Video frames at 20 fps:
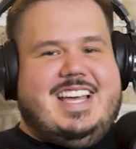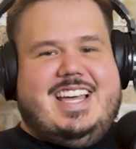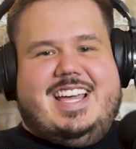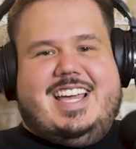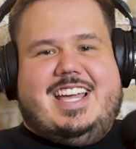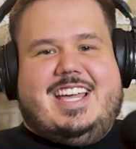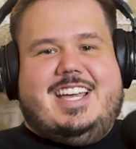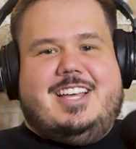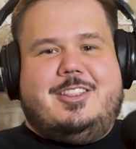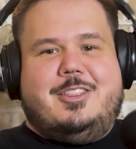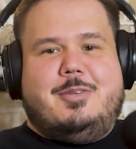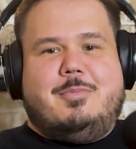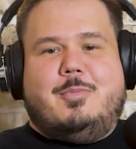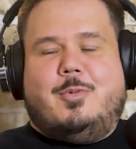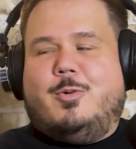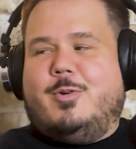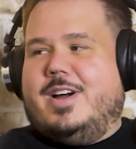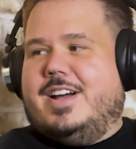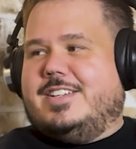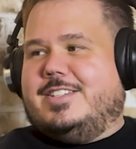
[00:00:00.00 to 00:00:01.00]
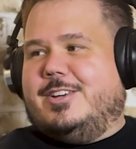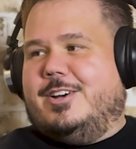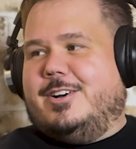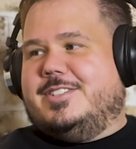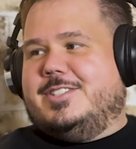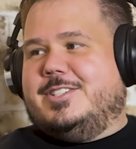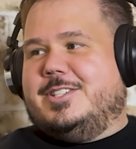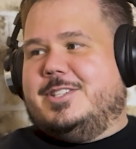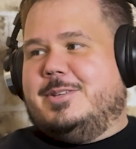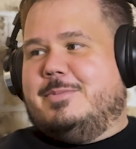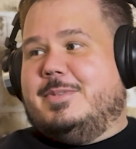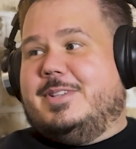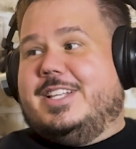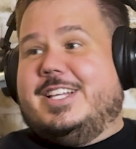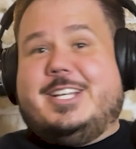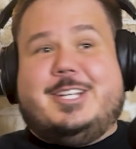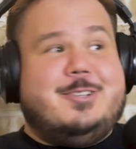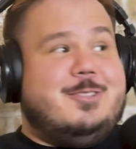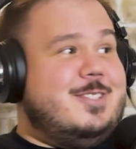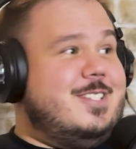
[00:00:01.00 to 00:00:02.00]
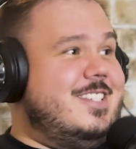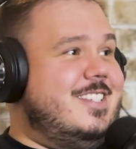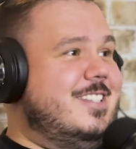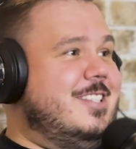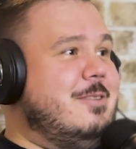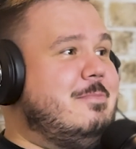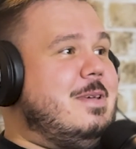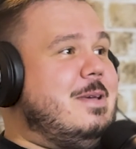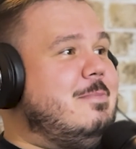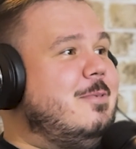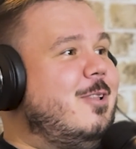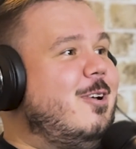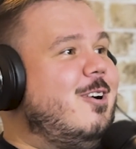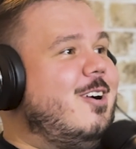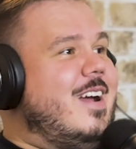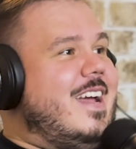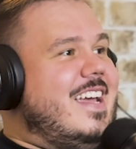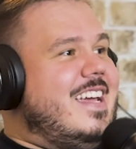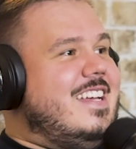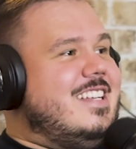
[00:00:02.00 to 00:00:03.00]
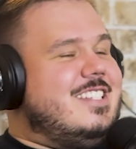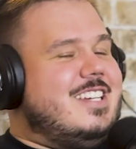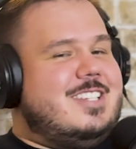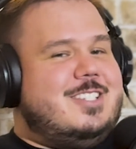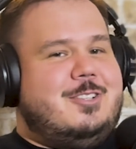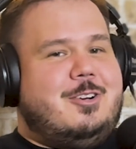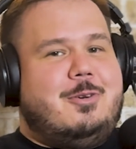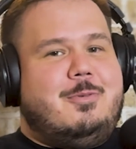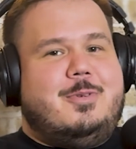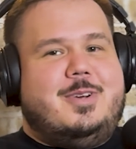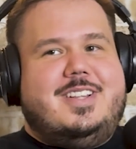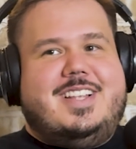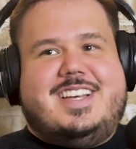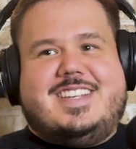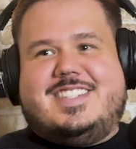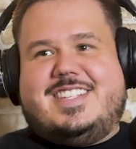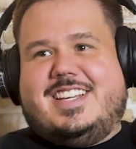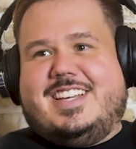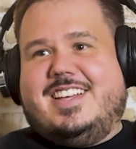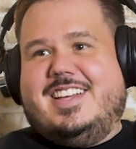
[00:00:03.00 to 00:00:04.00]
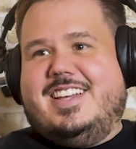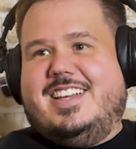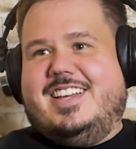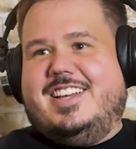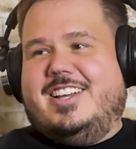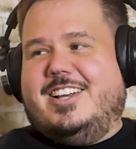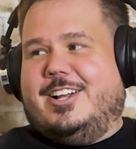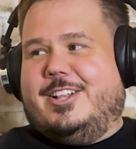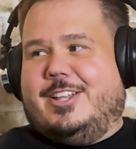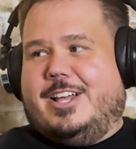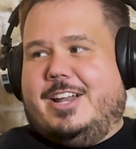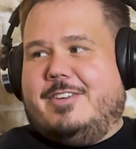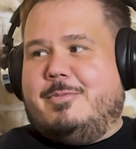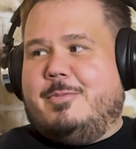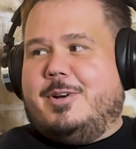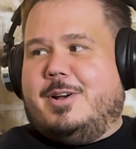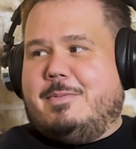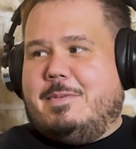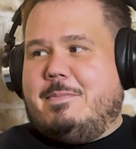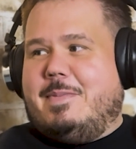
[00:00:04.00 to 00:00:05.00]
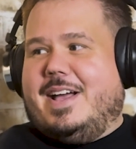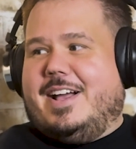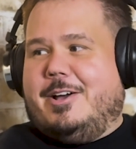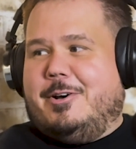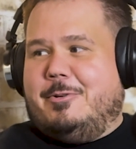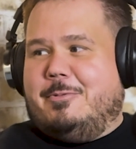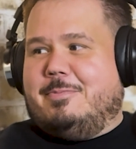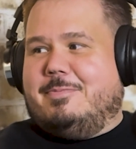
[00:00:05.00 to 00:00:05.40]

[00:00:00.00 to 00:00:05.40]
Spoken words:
And the more I talk to the millennials, the people our age, I start realizing a lot of them are coming back home.